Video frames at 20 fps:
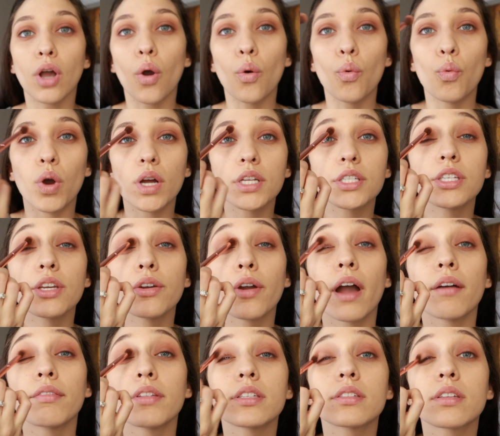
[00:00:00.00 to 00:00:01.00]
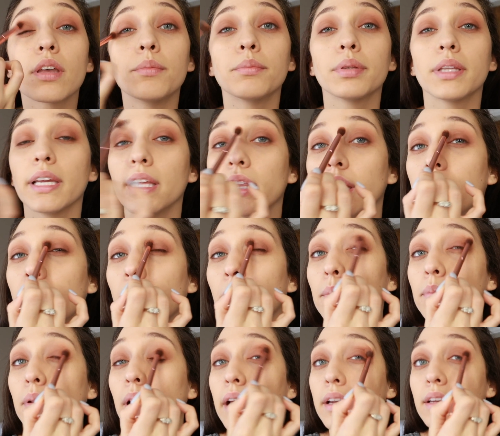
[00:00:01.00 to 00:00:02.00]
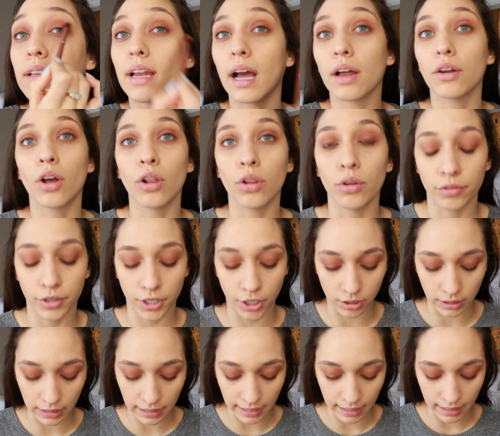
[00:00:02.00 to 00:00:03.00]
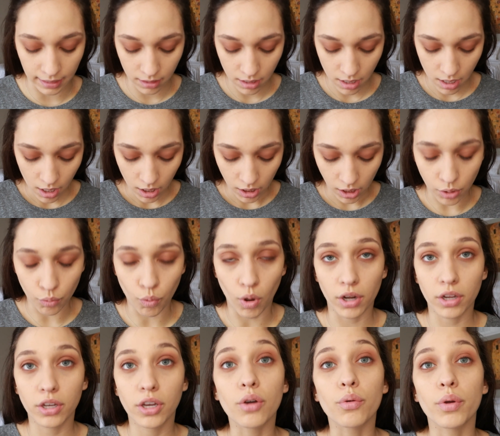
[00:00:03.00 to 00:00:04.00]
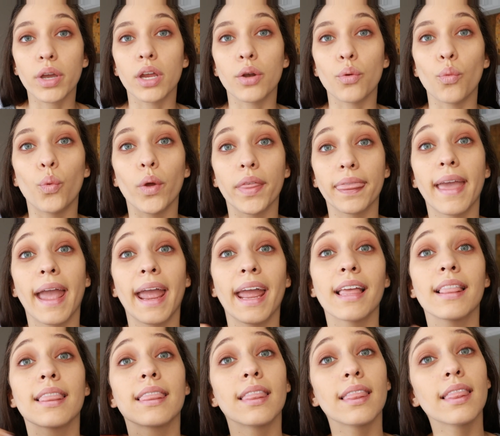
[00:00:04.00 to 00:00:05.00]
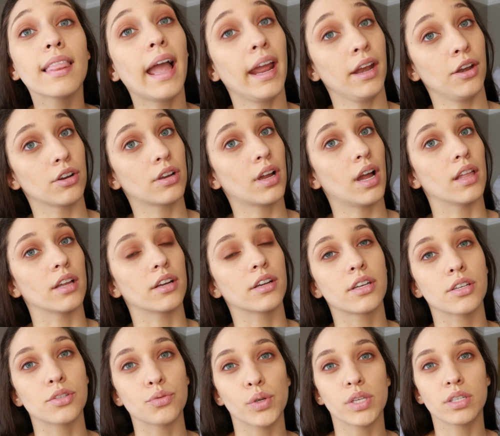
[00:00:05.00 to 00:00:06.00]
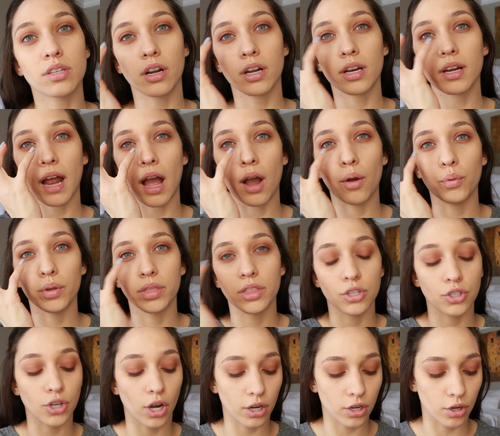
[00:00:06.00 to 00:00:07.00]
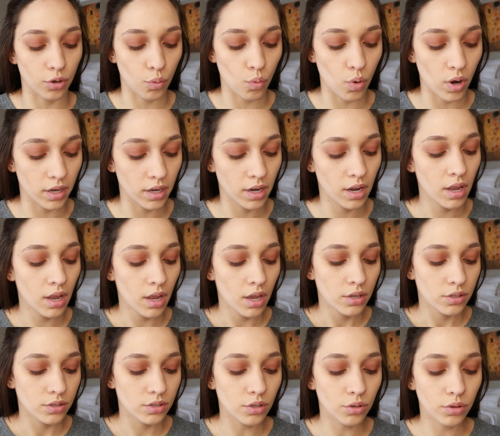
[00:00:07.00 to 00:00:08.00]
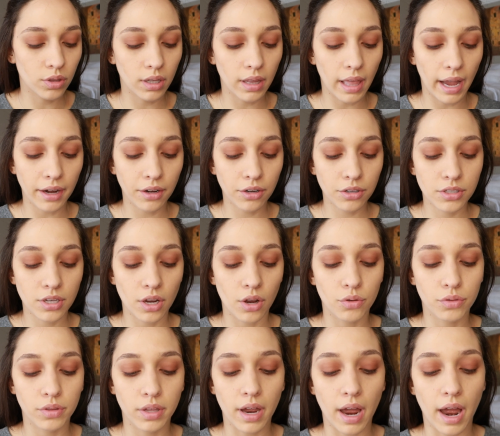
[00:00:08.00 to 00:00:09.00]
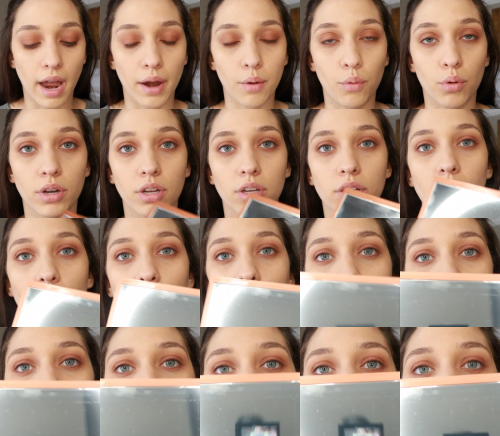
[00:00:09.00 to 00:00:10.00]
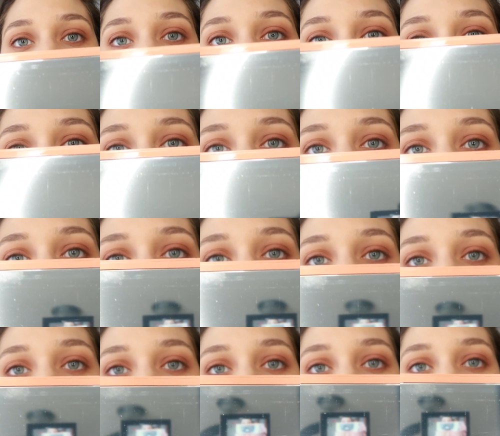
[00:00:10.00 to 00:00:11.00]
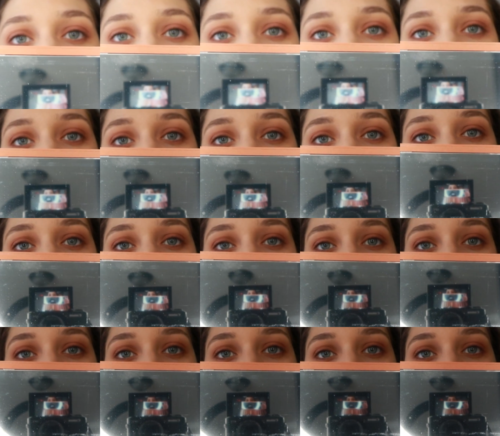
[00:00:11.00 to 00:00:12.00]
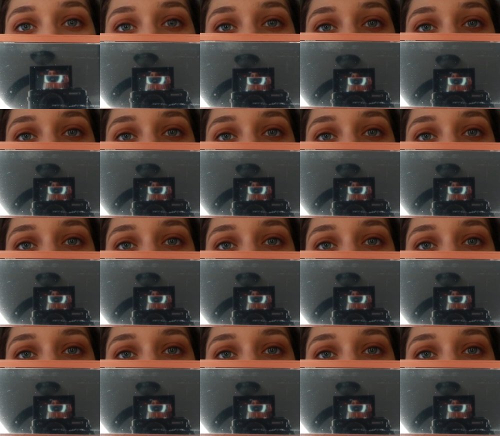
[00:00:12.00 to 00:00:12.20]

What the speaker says: So once you have this completely blended out all over your lid, you want to go in with a lighter color because we started out with the darker one. So the lighter tone that I want to go into using is this one